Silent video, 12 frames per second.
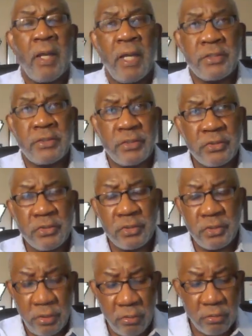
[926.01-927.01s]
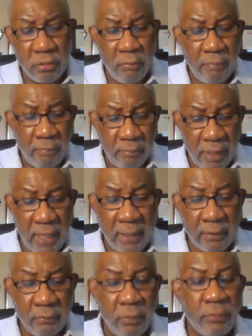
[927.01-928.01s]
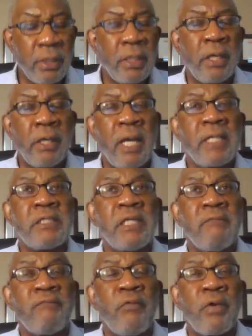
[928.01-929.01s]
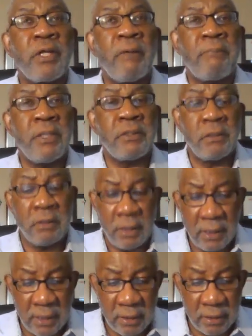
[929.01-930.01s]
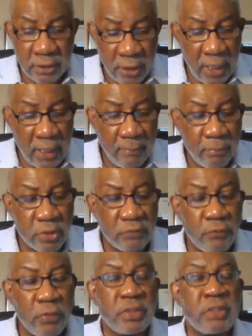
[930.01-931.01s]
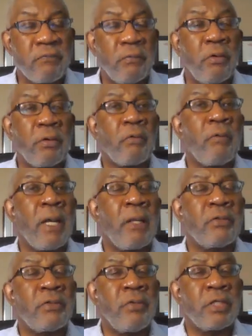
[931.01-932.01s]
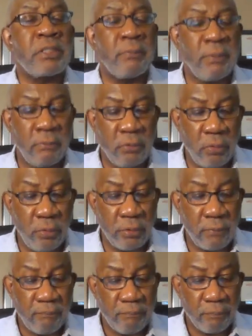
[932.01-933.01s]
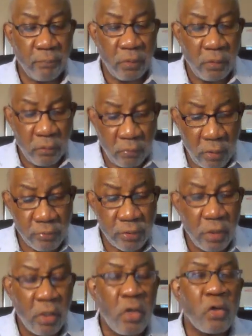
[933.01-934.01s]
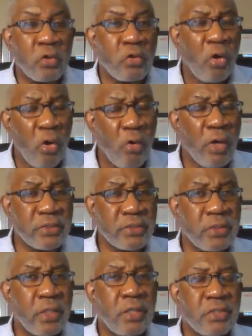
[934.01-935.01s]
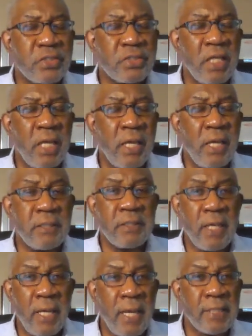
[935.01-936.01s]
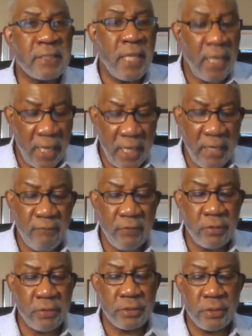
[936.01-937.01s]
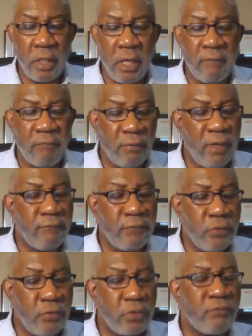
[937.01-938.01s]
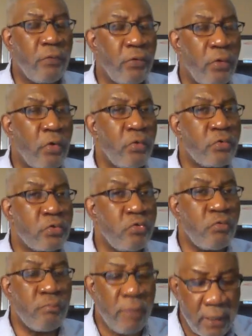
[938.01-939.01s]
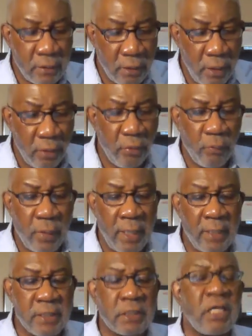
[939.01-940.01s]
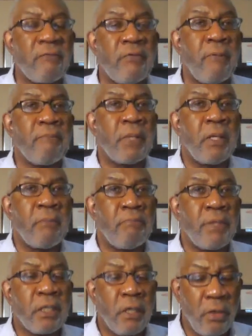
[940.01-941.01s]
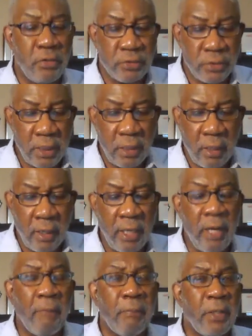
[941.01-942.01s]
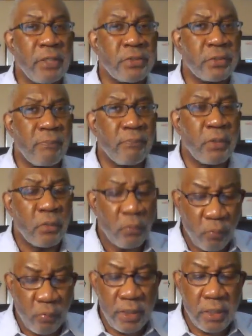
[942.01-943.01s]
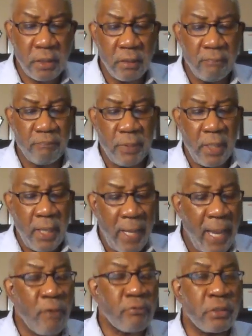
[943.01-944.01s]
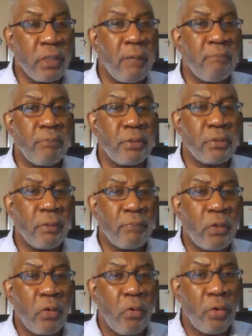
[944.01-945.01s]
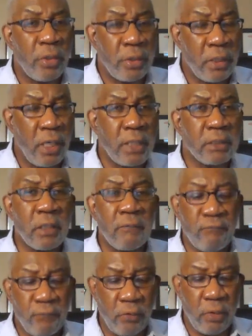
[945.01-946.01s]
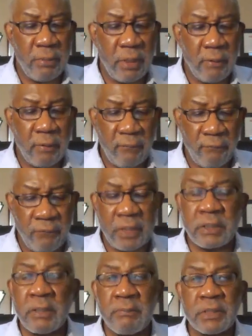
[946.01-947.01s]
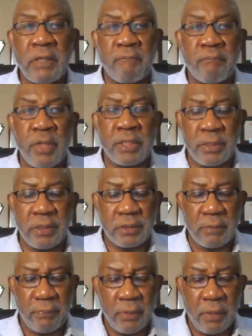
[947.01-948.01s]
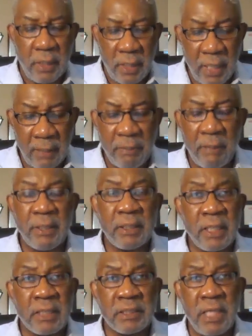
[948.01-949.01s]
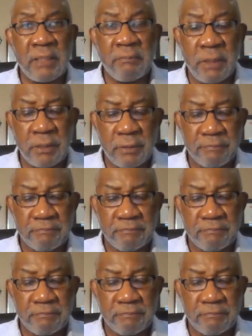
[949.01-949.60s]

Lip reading: As Justice Hugo Black wrote in a 1940 opinion in Chambers versus Florida while on the U.S. Supreme Court, quote, courts stand as havens of refuge for those who might otherwise suffer because they are helpless, weak, outnumbered, or non-conforming victims of prejudice and public excitement.